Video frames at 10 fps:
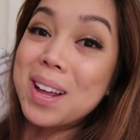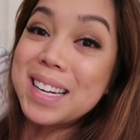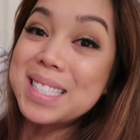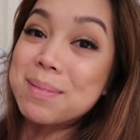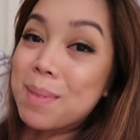on
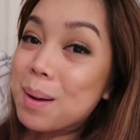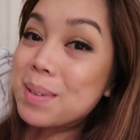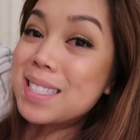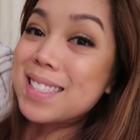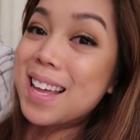It's
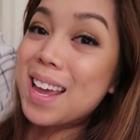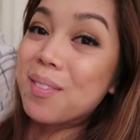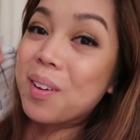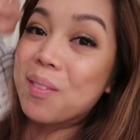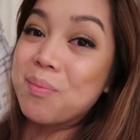Mommy's
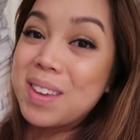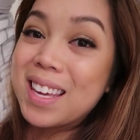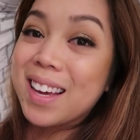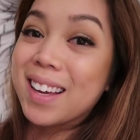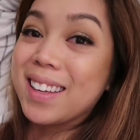Life of
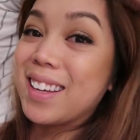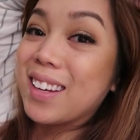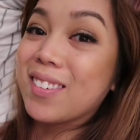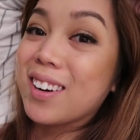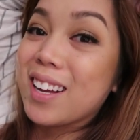Miya and
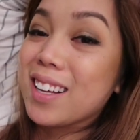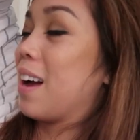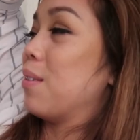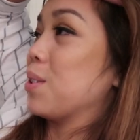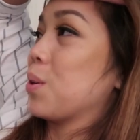Keira?
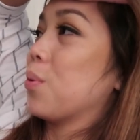I was